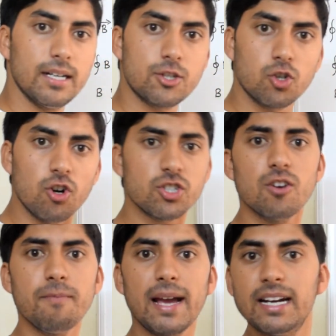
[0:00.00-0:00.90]
source of
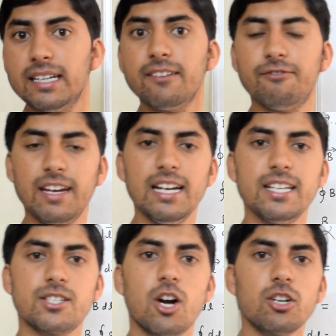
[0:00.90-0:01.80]
magnetic field
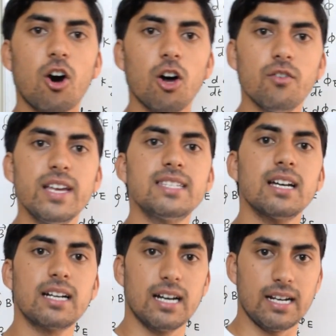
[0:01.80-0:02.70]
is not always the
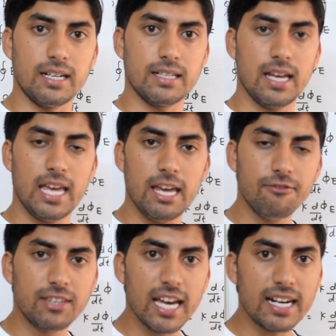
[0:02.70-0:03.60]
current. If
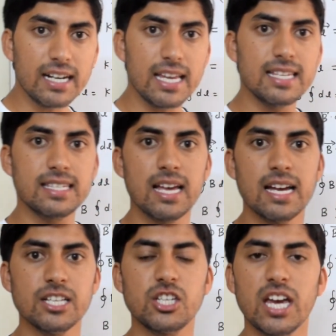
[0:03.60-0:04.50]
there is
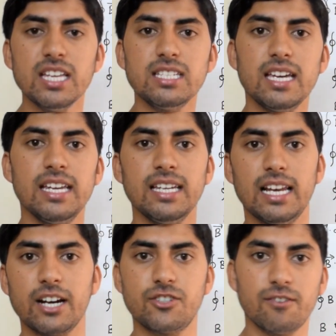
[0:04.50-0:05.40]
change in
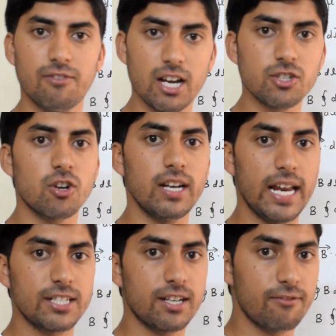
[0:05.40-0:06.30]
electric flux or electric